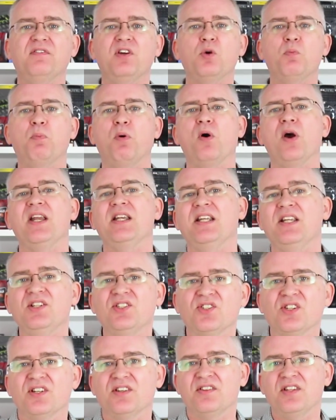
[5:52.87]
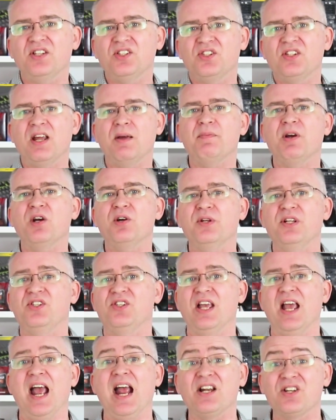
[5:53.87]
real point is that this demo is
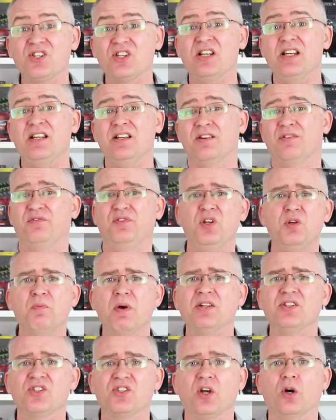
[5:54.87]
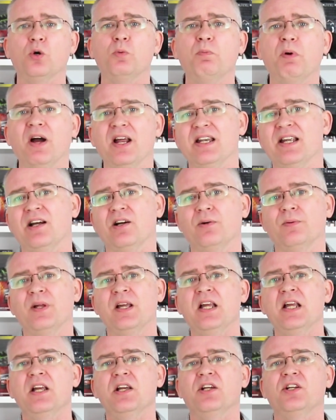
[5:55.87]
actually a few months old by now.
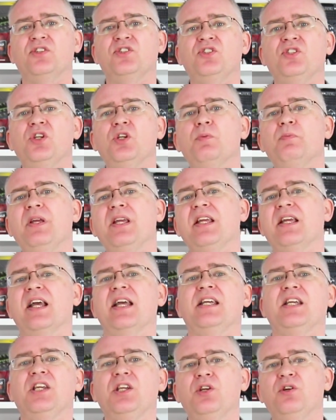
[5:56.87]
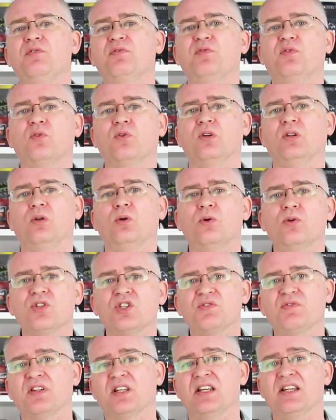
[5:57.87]
Assuming a Q4
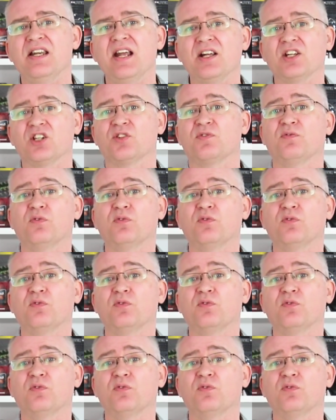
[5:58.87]
launch for the next